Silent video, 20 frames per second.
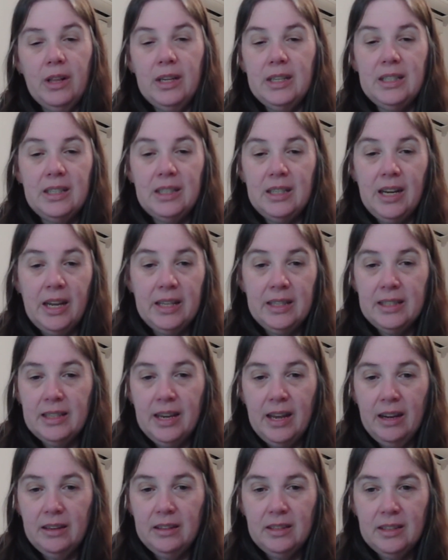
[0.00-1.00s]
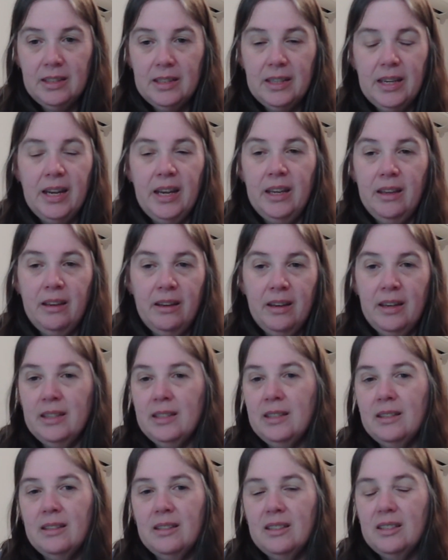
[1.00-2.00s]
stands out to say
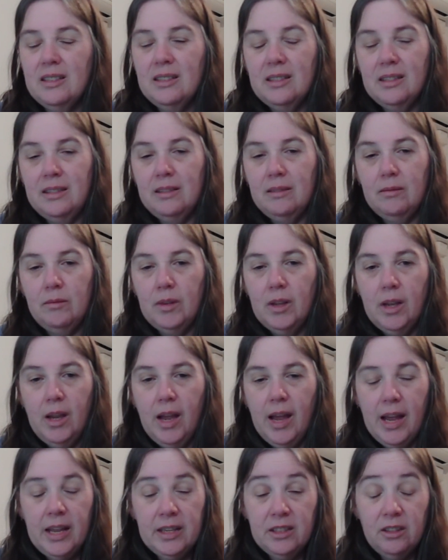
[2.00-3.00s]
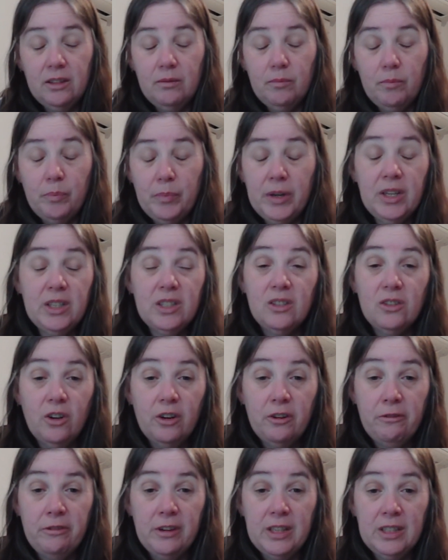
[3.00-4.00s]
yes. But it's
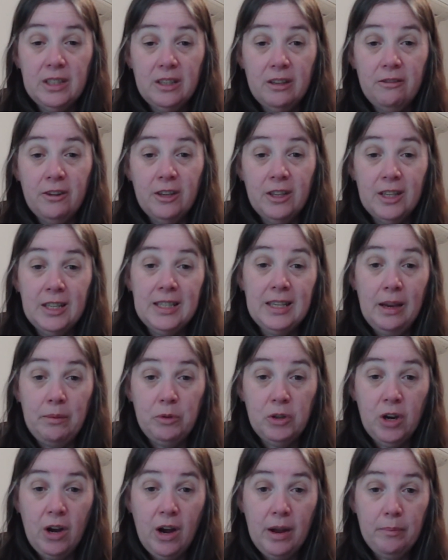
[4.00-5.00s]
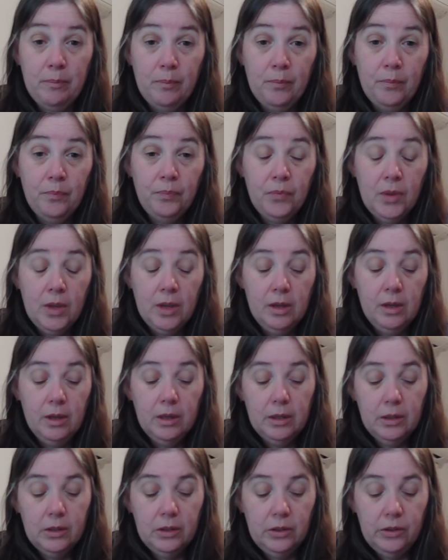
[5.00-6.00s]
not offensive at the same time.
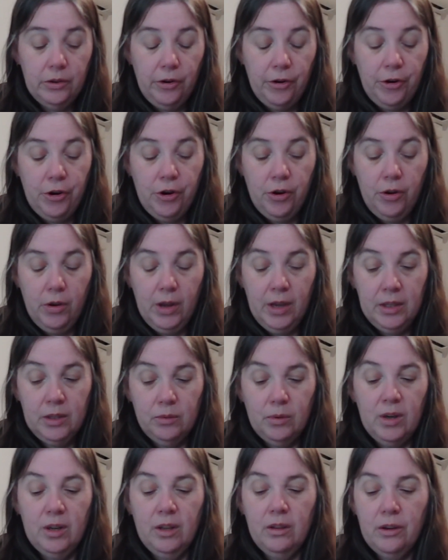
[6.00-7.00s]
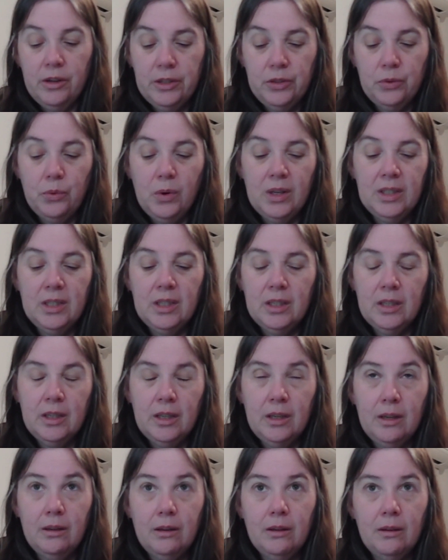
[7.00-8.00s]
So it's one of those ones
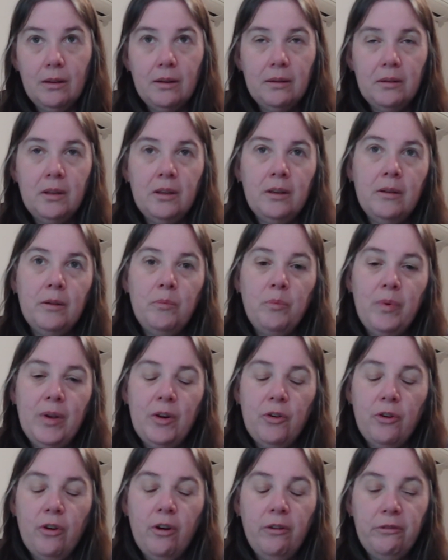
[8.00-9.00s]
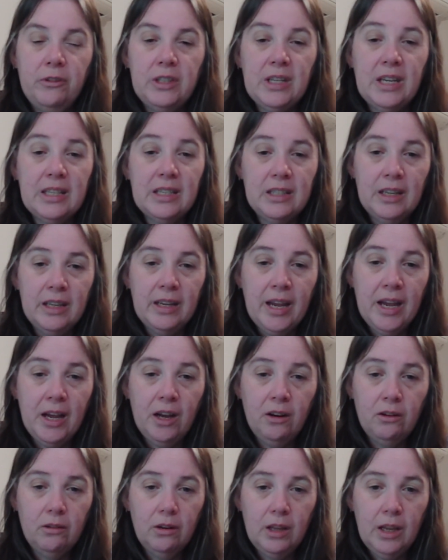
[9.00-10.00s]
that you're better off testing
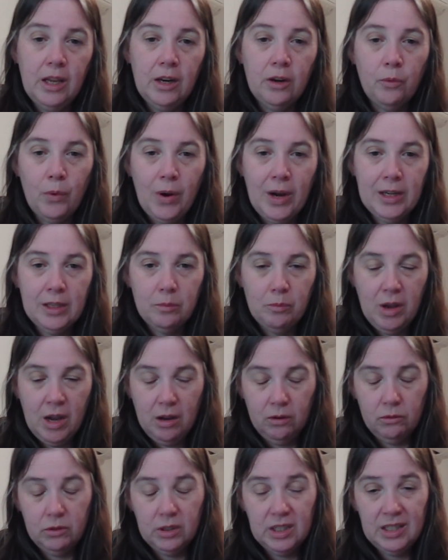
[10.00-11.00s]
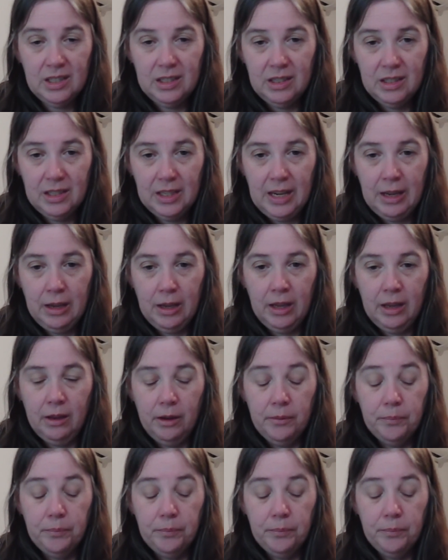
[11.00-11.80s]
out in a wax melt just to see